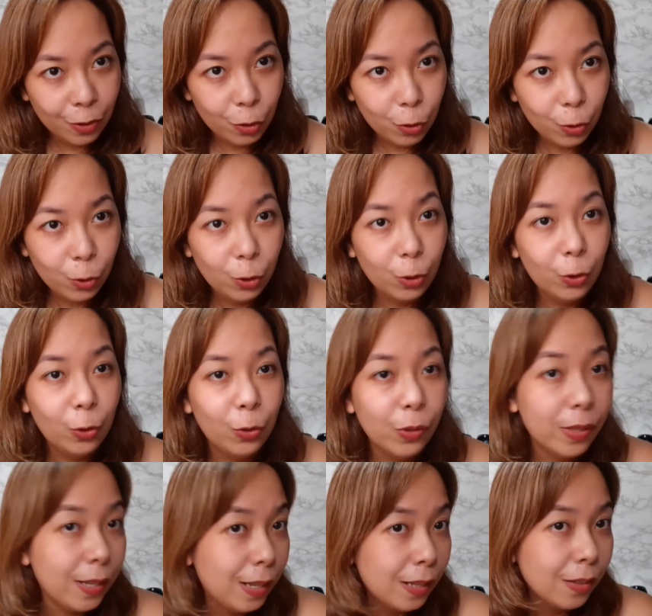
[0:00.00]
So,
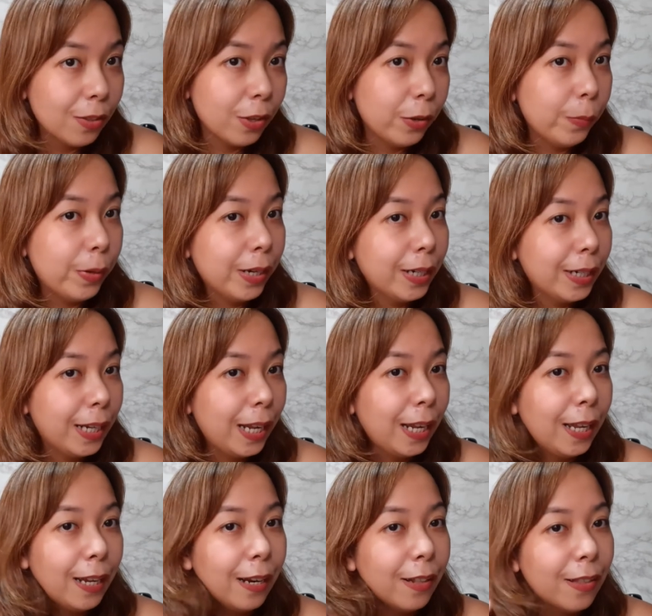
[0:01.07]
since sobrang
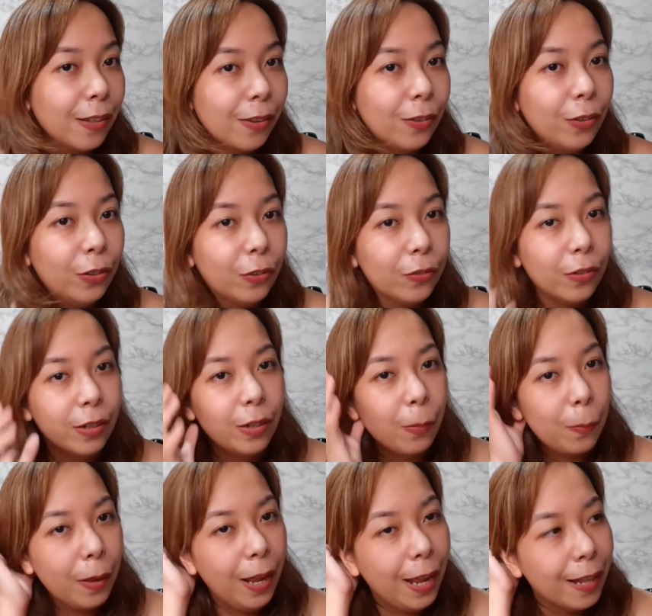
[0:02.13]
naharas ako for
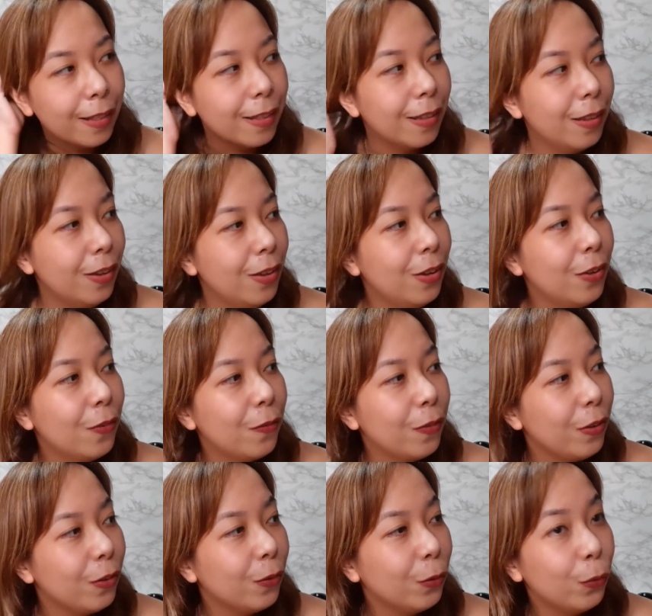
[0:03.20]
the past
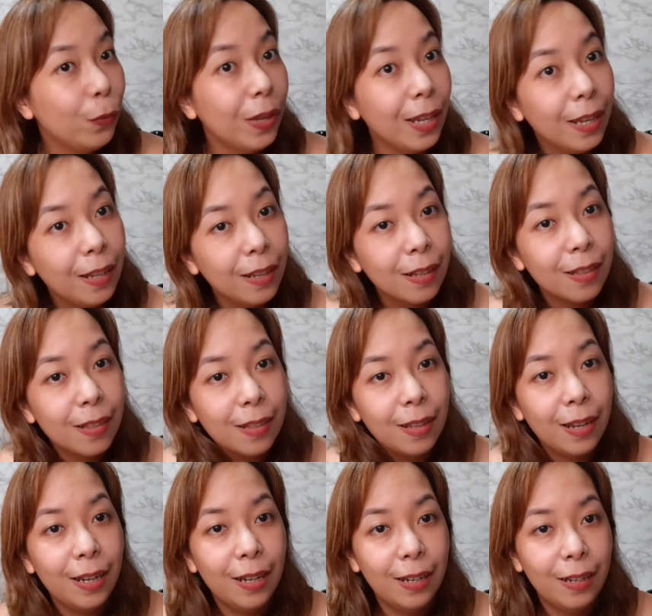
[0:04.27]
few weeks
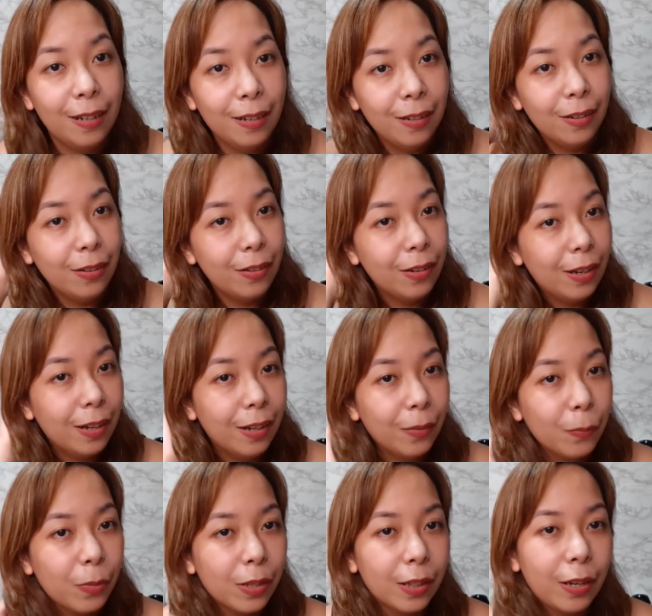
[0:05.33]
dahil
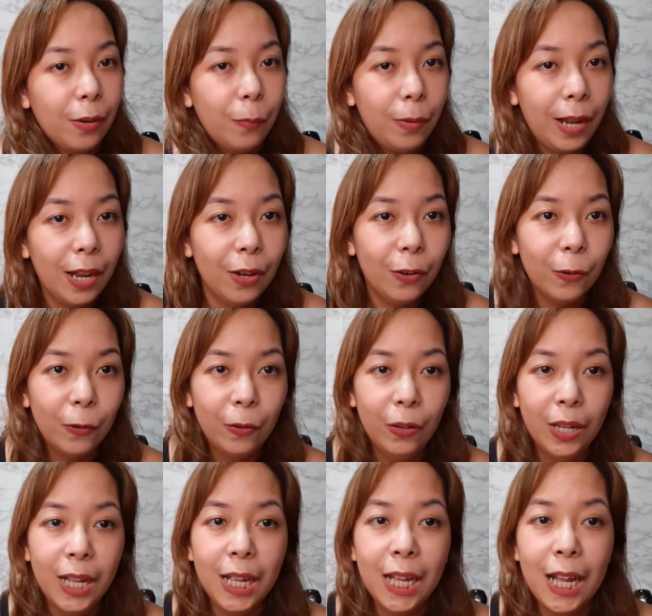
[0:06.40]
um, sa trabaho
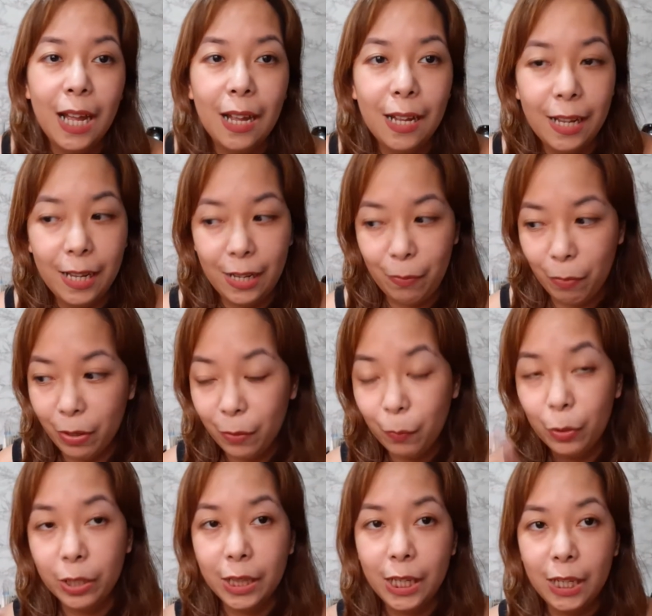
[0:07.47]
and
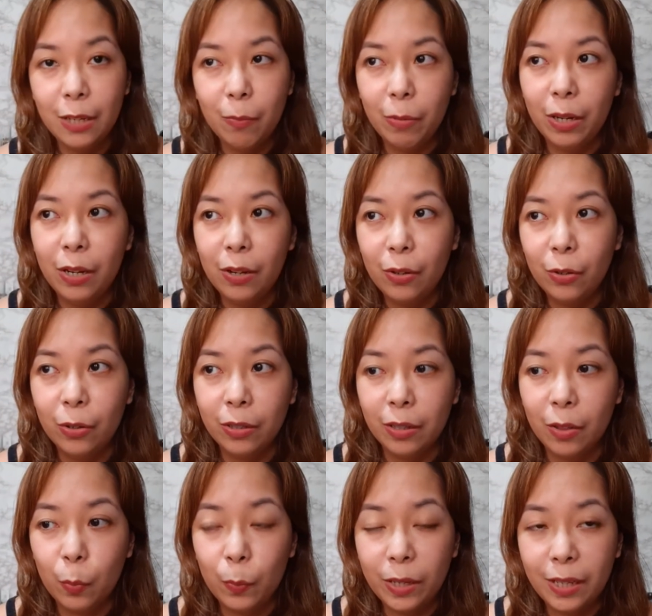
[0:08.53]
mag-birthday naman ako,
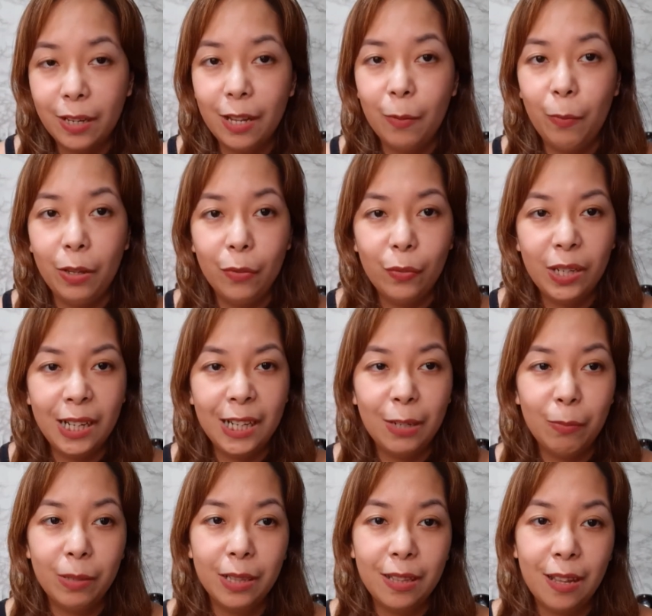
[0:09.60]
tapos pandemic, wala
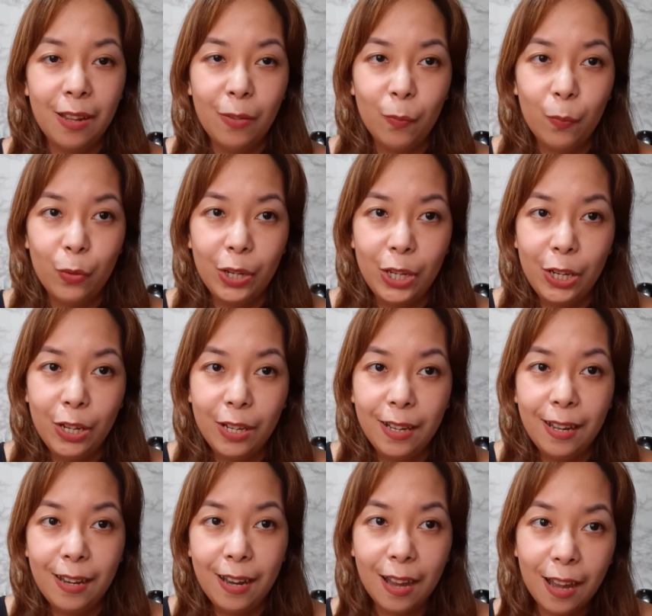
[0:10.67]
naman tayong pwedeng
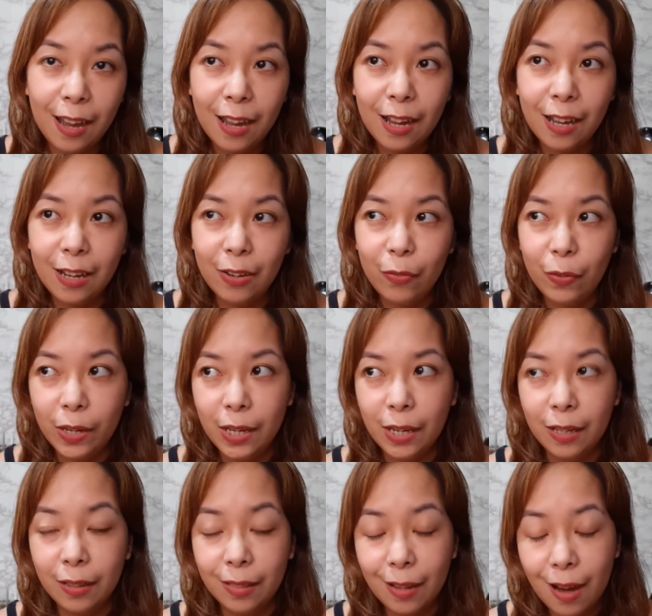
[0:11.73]
galaan, we
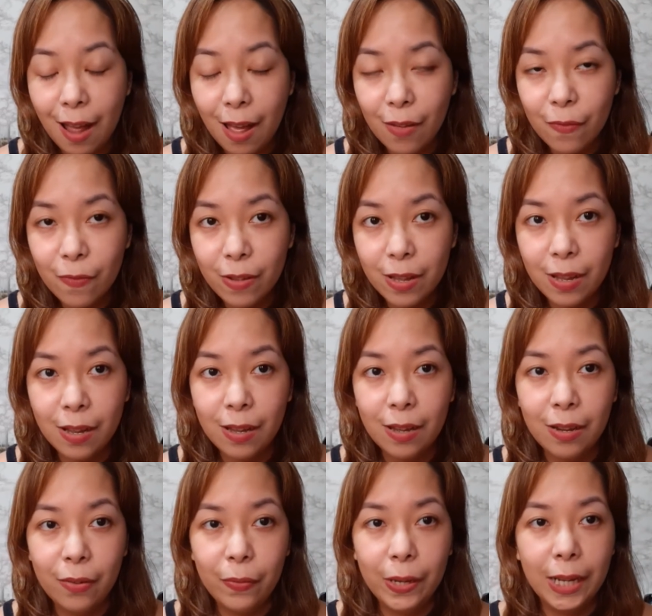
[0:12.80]
can
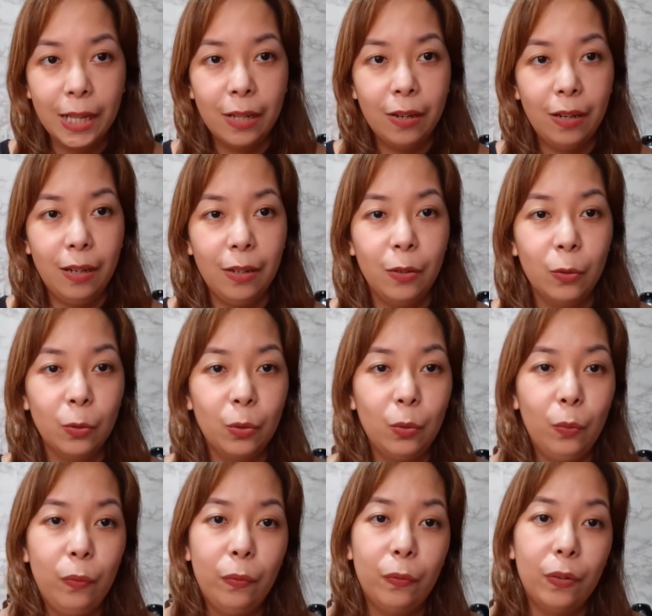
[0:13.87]
travel, we can really go
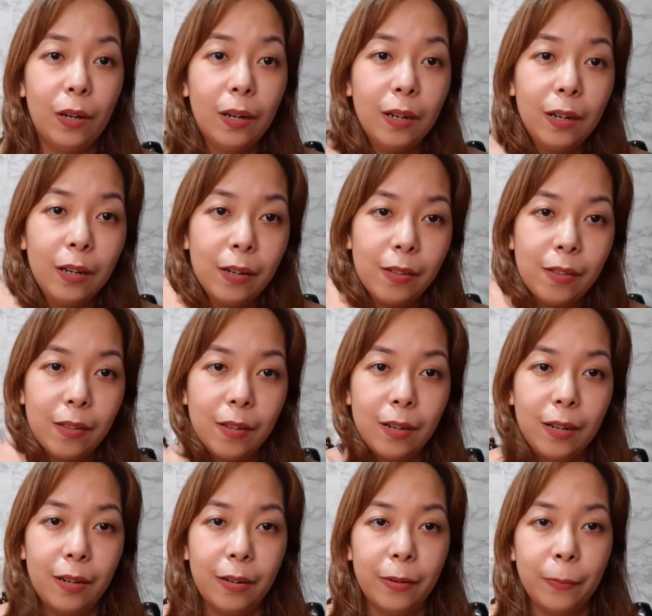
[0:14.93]
too far
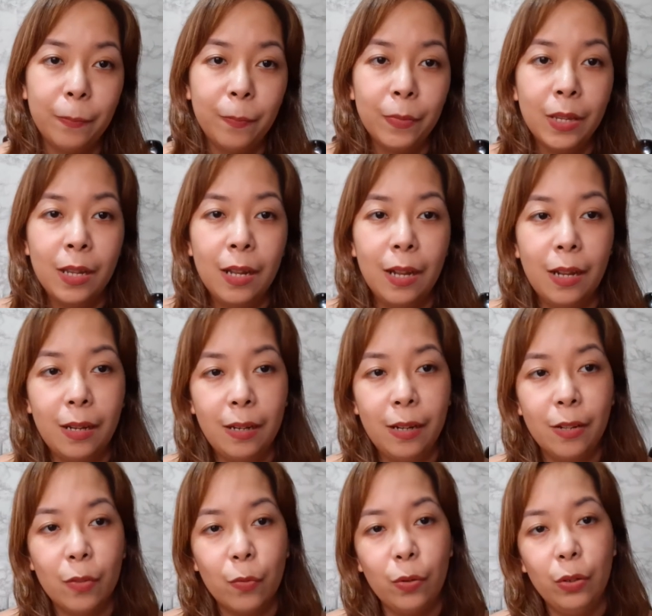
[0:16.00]
um,
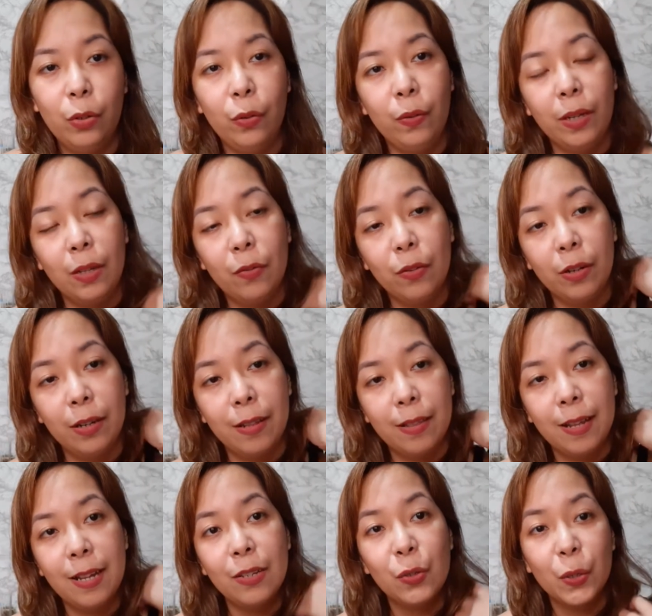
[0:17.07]
unless we're doing it for
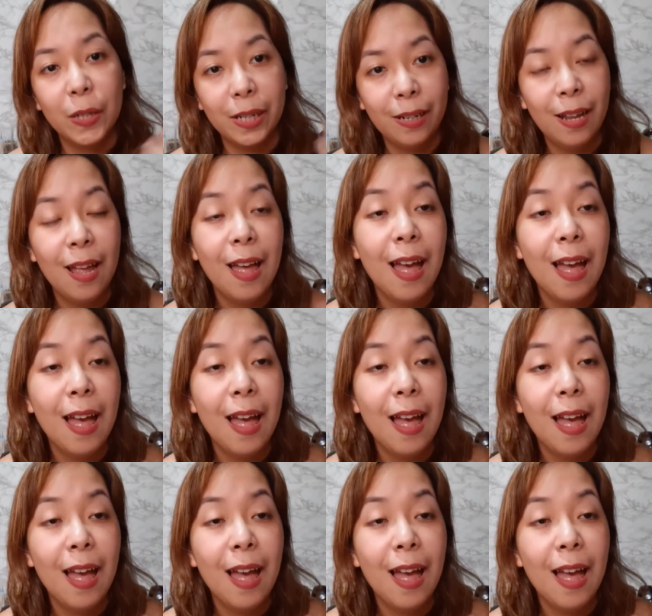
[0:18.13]
essential.